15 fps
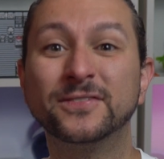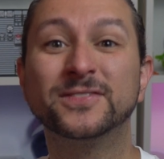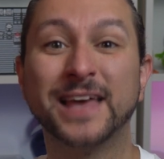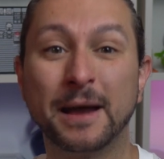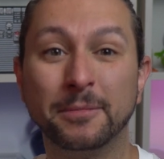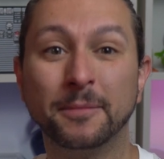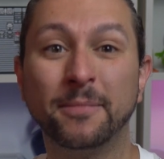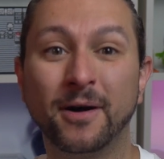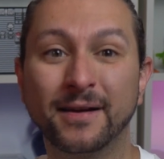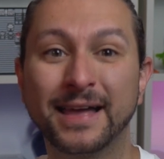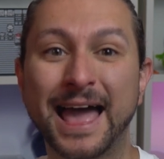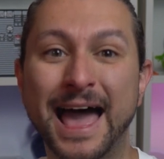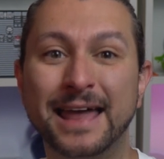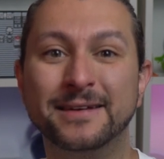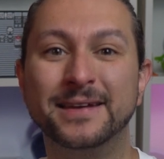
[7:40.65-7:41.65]
Cyberpunk
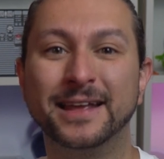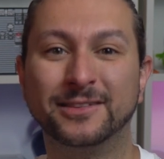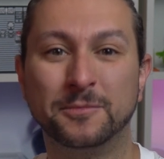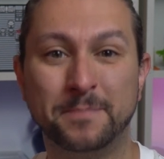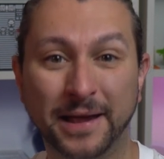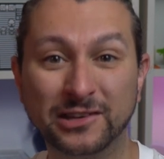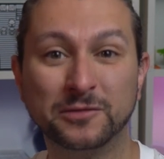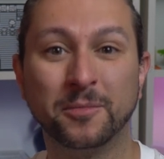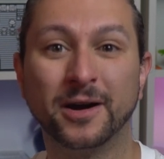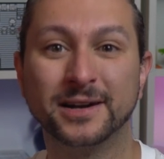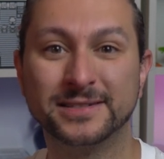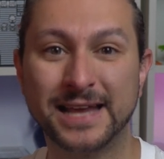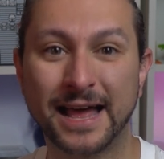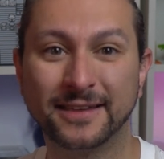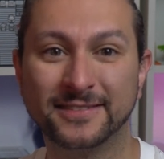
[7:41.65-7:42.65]
had its benchmark
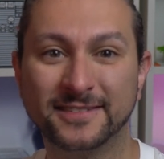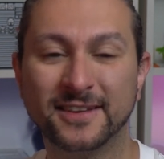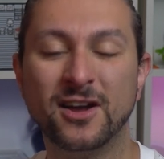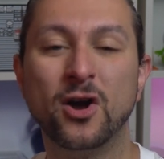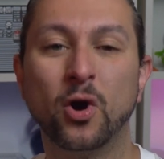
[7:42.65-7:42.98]
tests